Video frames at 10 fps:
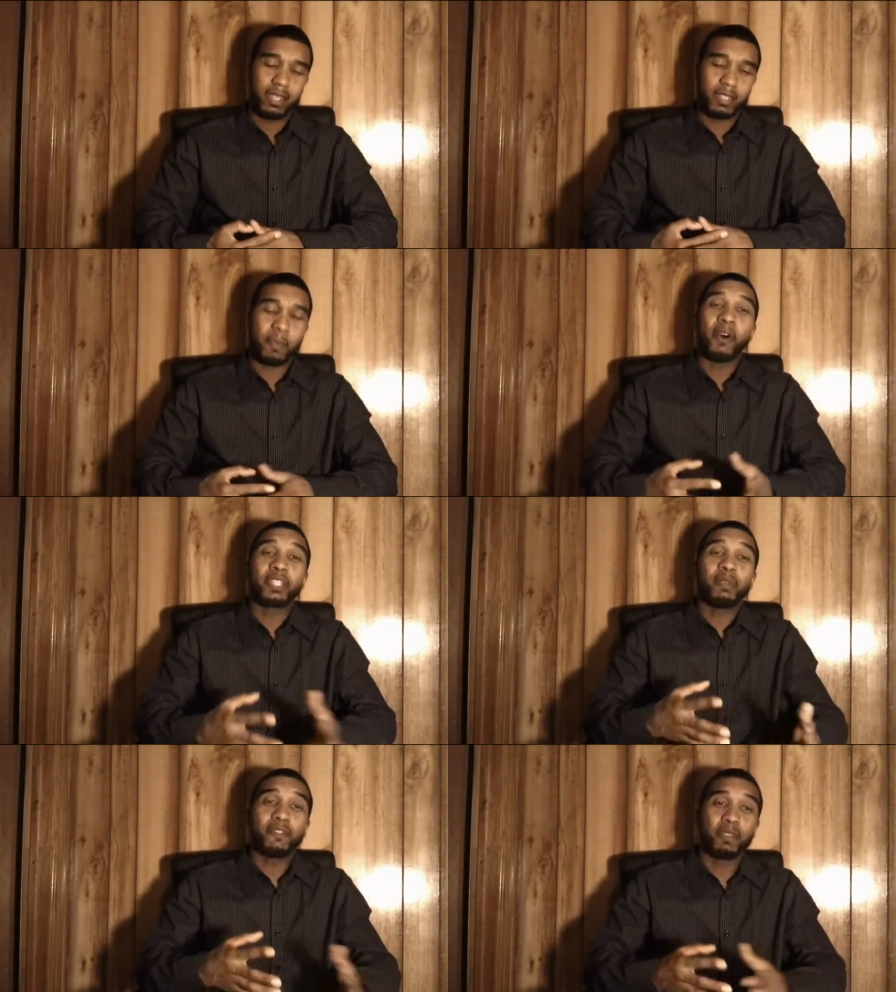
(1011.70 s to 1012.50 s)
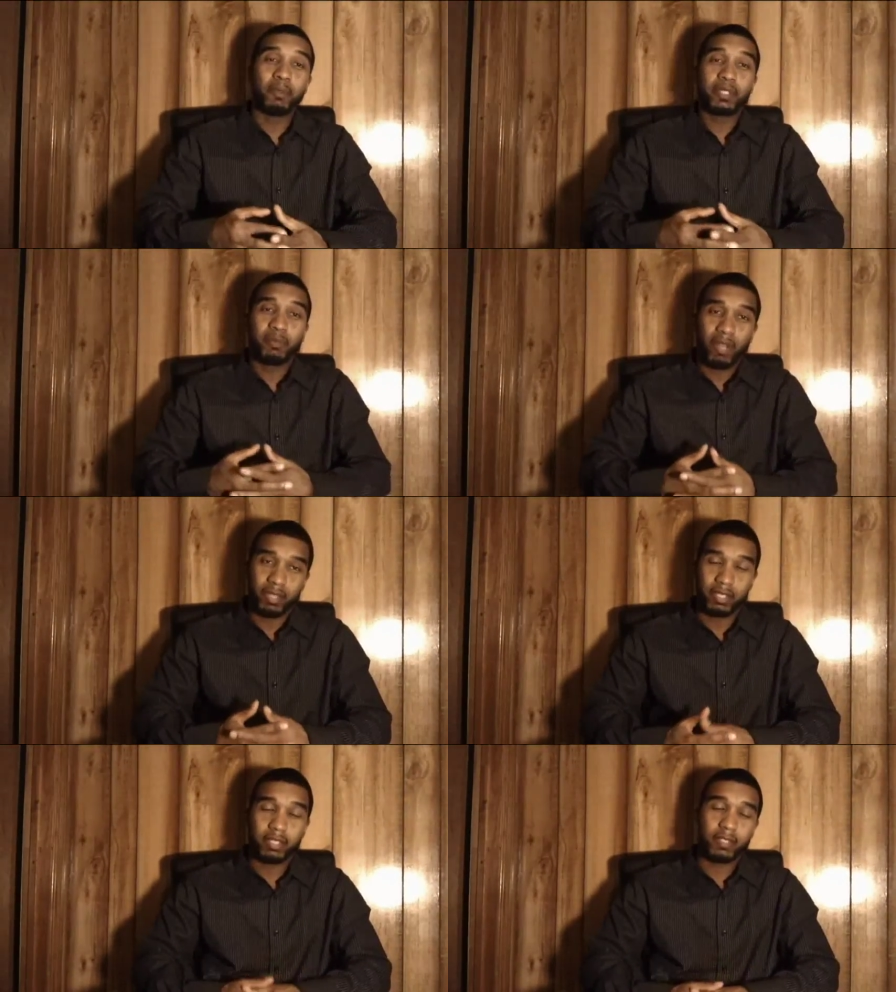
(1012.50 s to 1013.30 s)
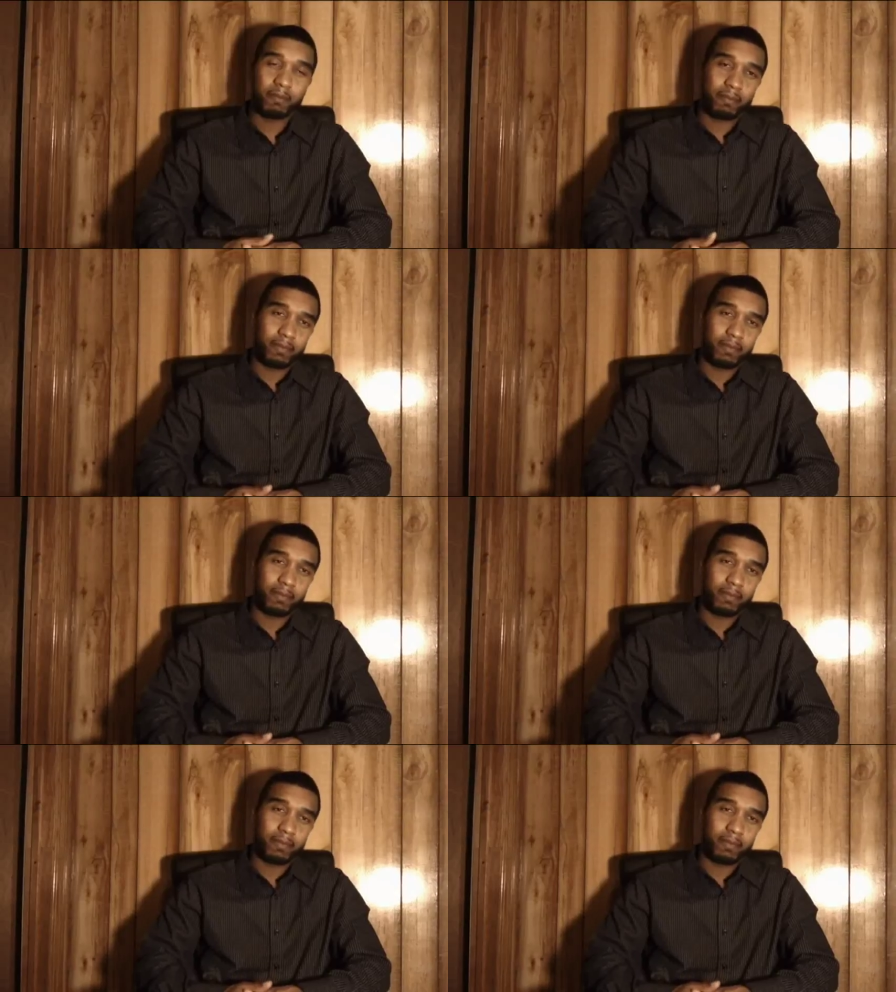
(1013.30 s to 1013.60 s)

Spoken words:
supposed to be from the Muslim Brotherhood,